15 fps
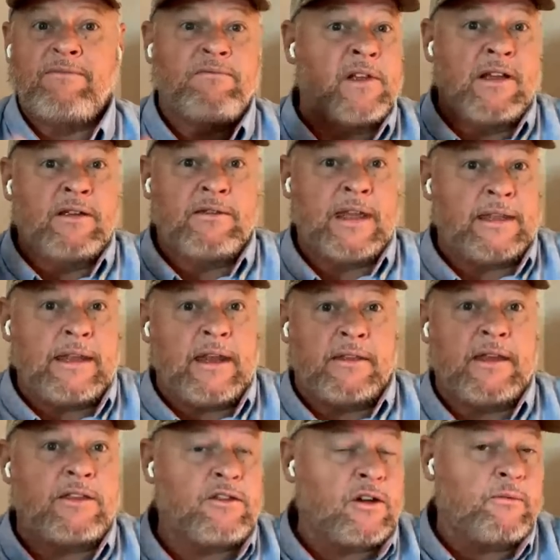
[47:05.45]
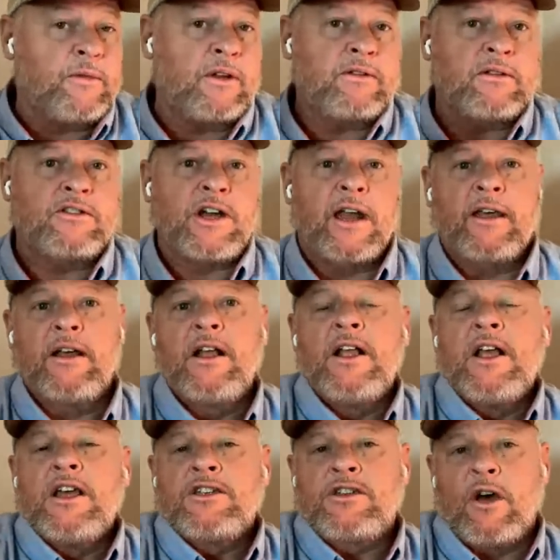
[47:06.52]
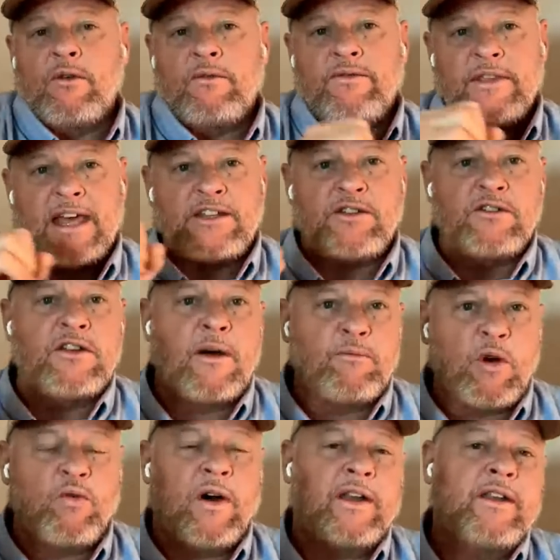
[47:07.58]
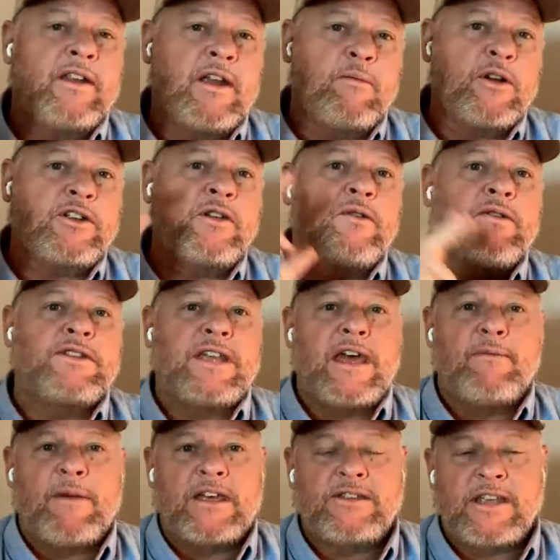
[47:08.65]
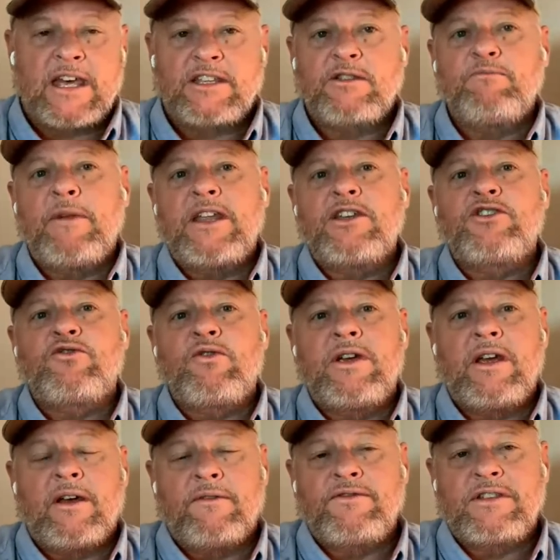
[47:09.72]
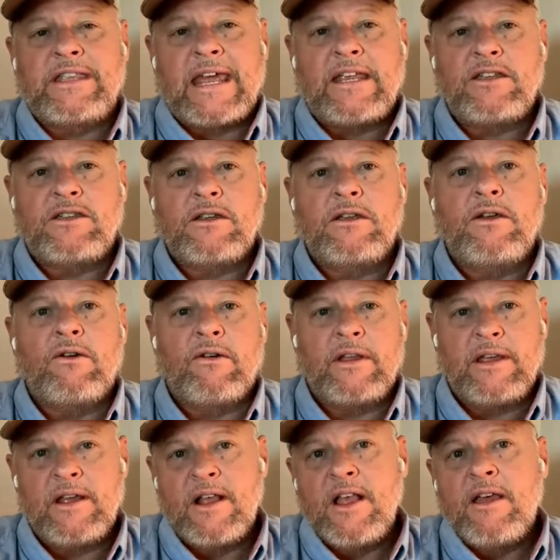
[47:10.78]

They, they did it. They took them to China. So that's number one. Number two is M S S, Ministry of State Security.